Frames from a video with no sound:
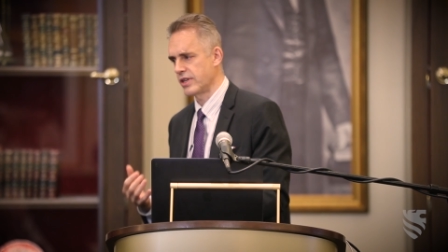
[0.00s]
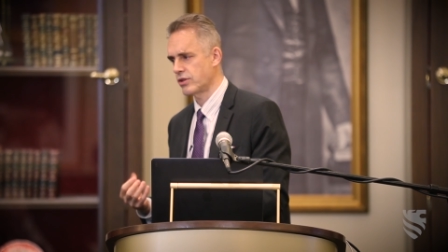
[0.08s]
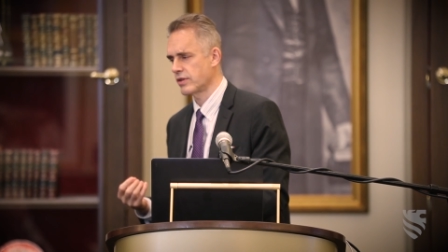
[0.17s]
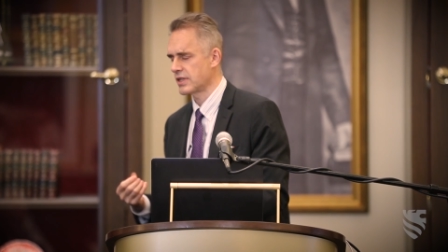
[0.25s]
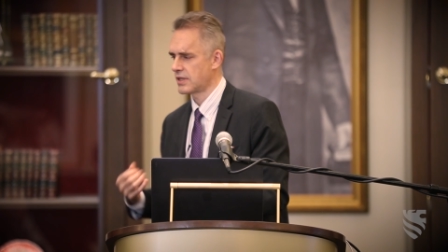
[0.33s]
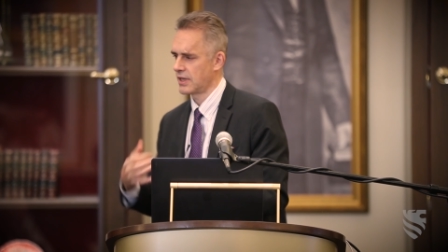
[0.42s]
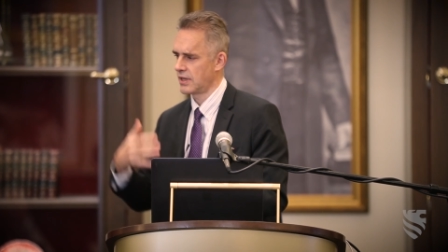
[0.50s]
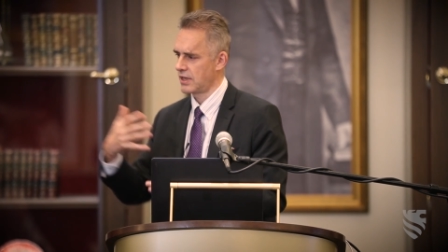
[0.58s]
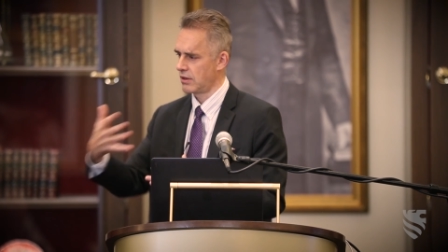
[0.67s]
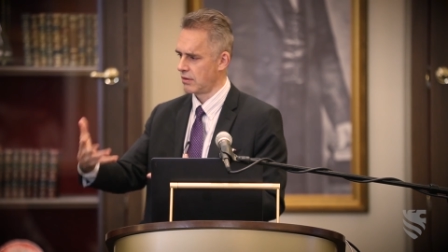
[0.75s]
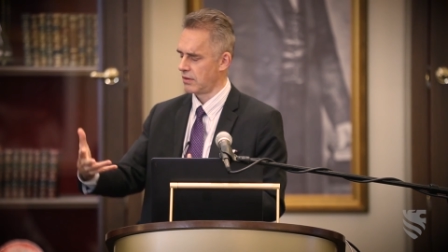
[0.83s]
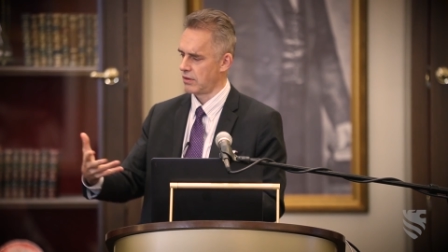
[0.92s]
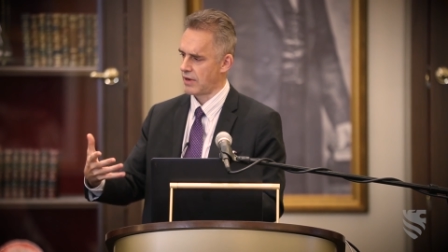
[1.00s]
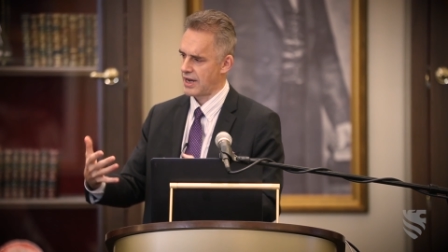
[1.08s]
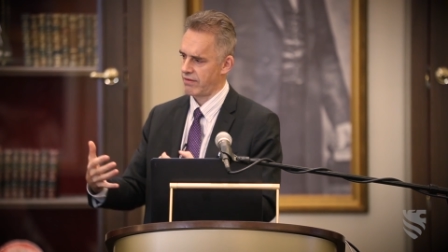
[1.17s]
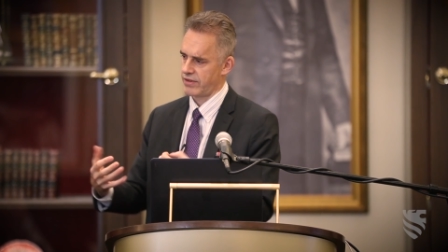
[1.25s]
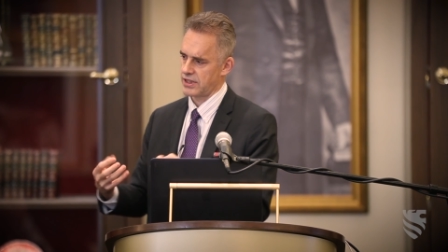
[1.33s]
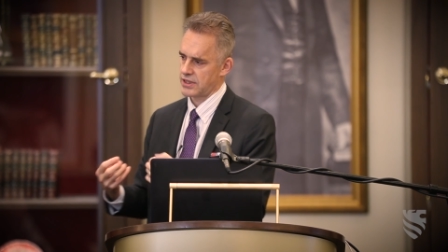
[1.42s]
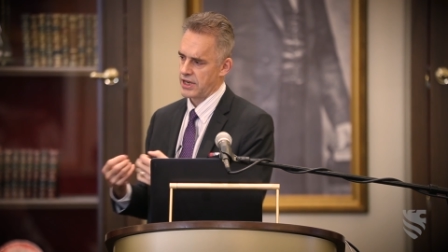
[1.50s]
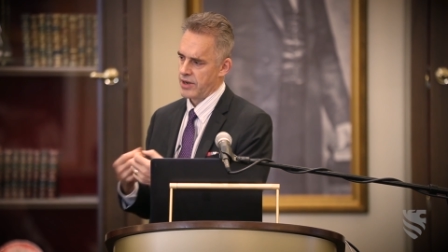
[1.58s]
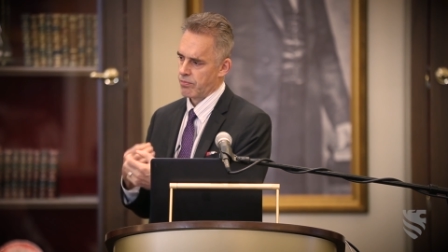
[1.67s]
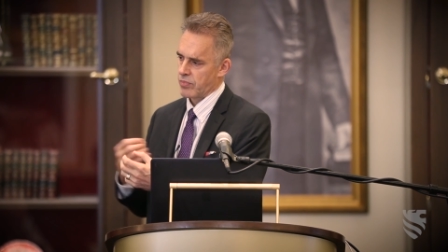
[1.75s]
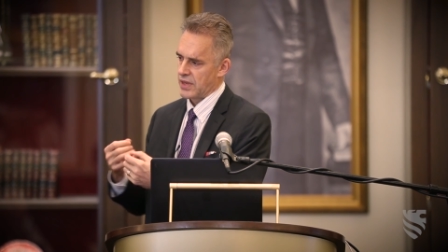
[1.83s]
interesting that you have this